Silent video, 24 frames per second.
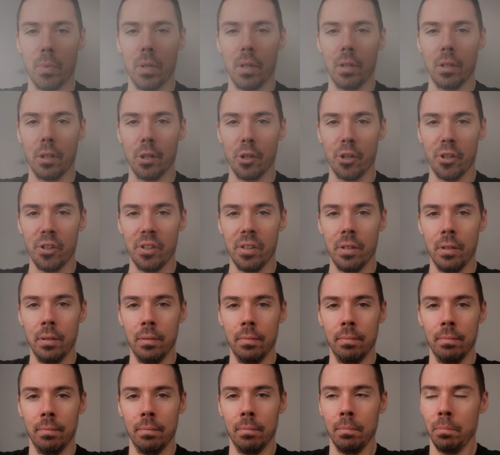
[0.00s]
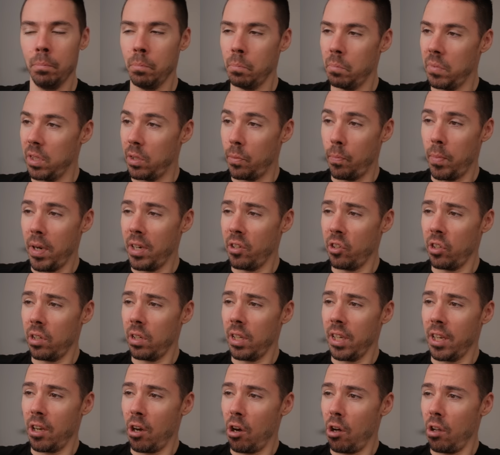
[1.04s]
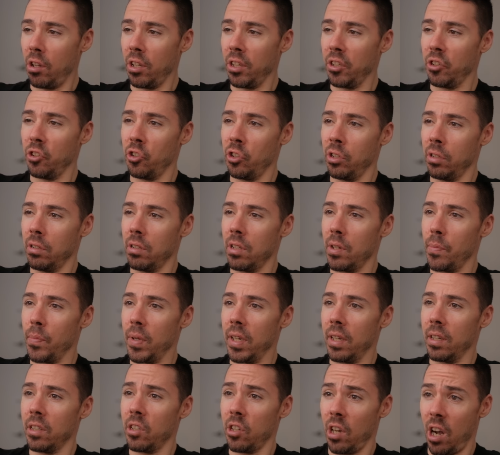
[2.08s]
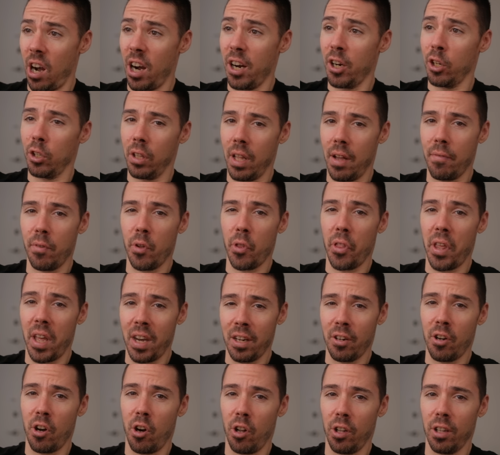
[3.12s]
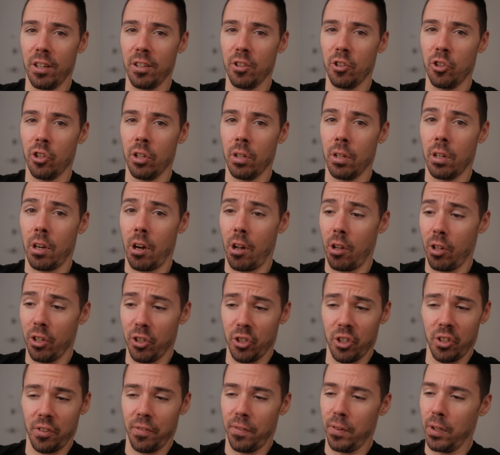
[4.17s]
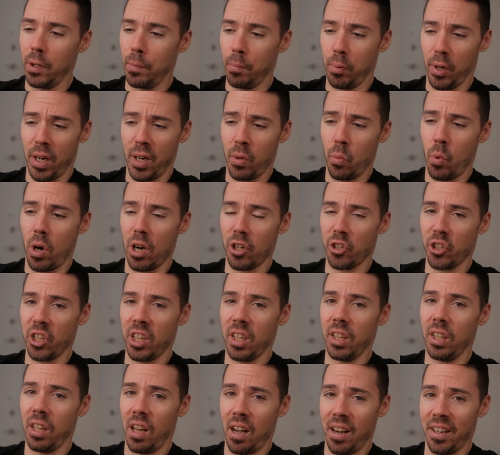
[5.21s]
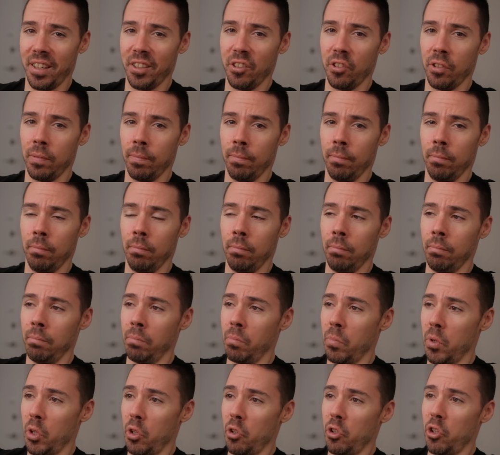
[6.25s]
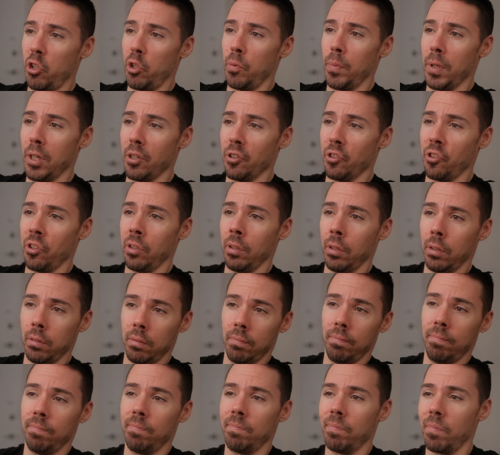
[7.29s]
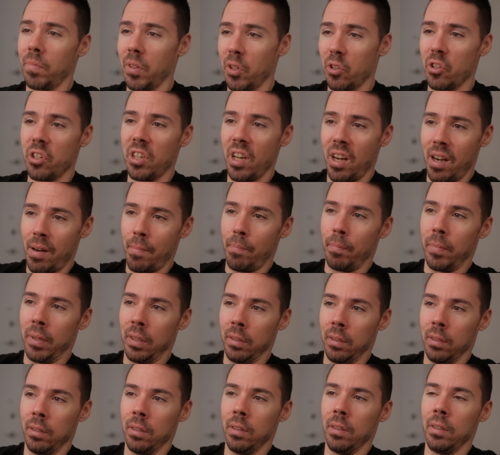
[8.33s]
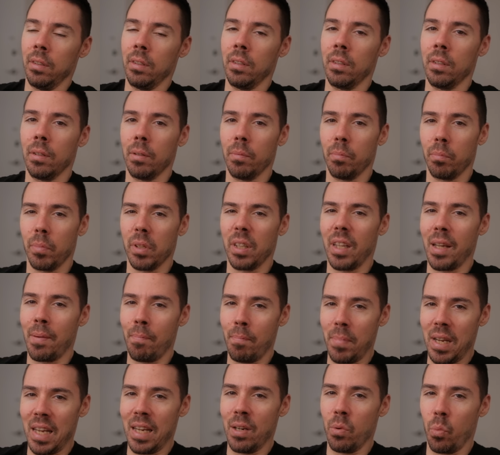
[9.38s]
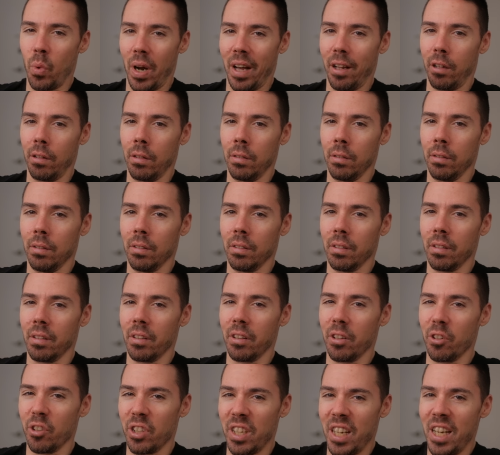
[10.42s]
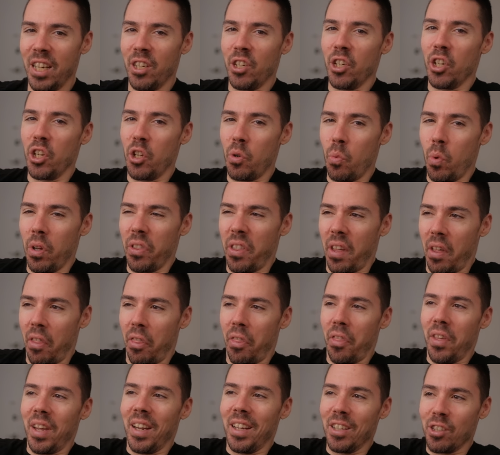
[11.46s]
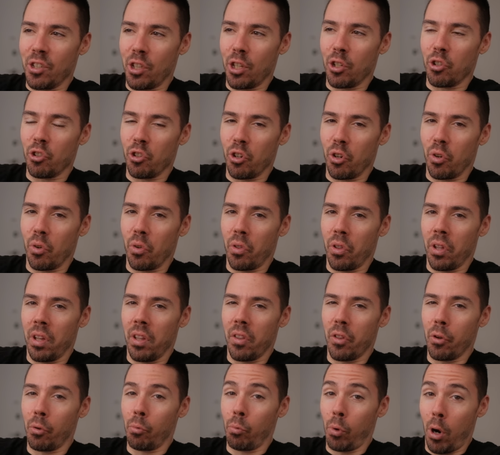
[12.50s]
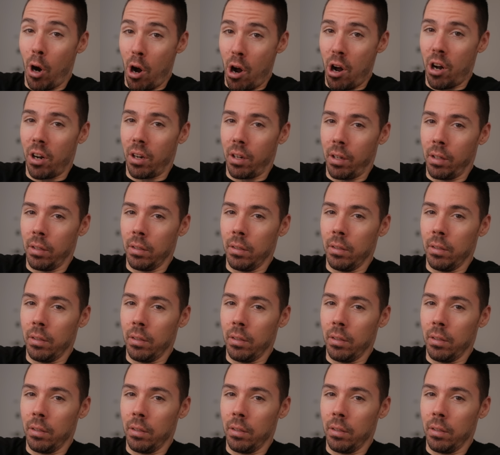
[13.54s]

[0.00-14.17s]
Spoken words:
to learn. It's basically college to me. It's a higher level than college. College is full of brainwashing and lies. YouTubers, they're dumb, but they mean well. They're teaching you what they think is the truth. They're wrong,